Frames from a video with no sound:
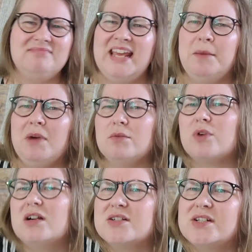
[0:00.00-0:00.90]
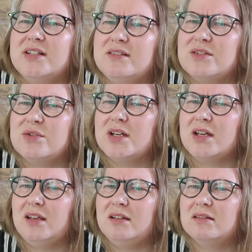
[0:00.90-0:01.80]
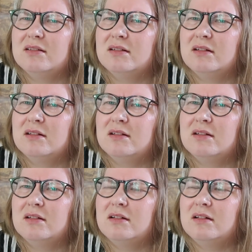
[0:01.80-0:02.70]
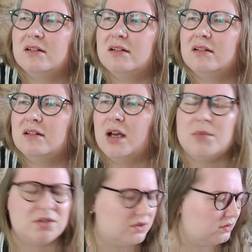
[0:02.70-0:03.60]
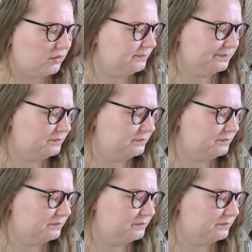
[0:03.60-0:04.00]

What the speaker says: Am I rushing today? I'm not sure.